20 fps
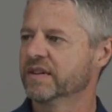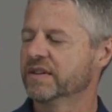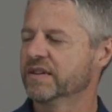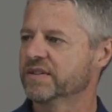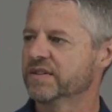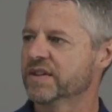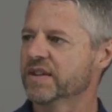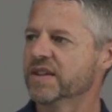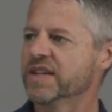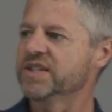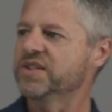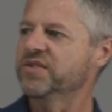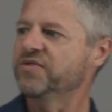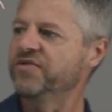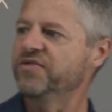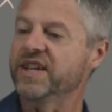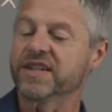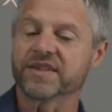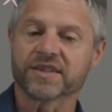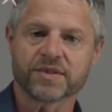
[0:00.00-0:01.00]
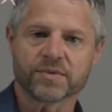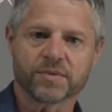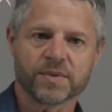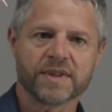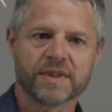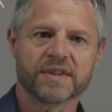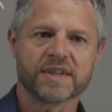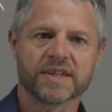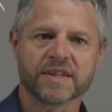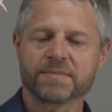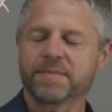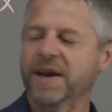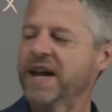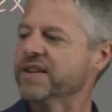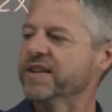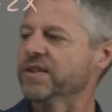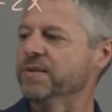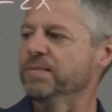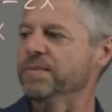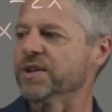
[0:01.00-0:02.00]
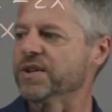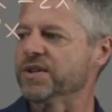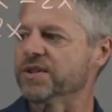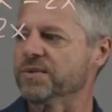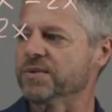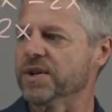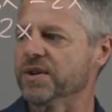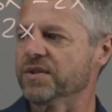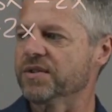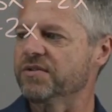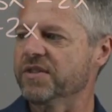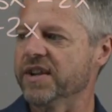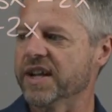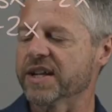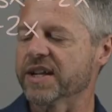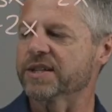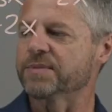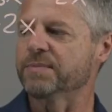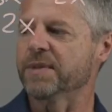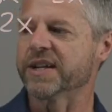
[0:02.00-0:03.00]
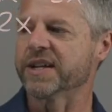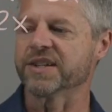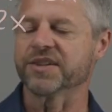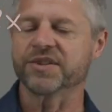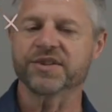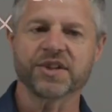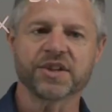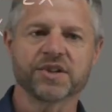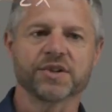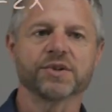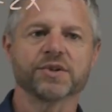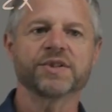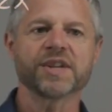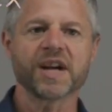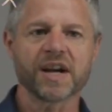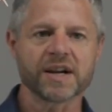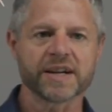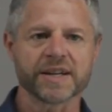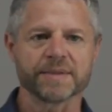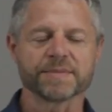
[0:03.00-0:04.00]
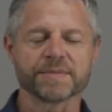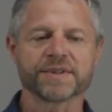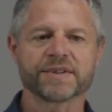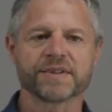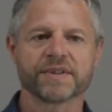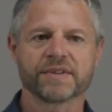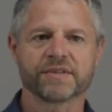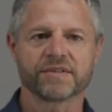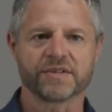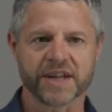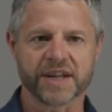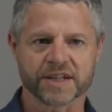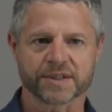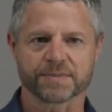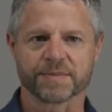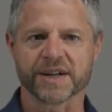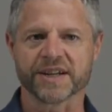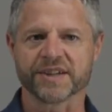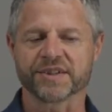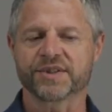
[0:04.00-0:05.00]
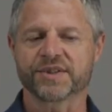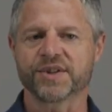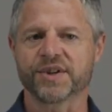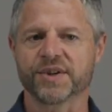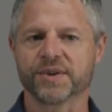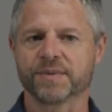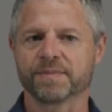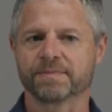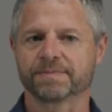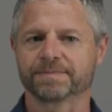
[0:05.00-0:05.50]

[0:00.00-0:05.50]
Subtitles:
So this fits with this pattern because we've got 3x minus 2 times 3x minus 2.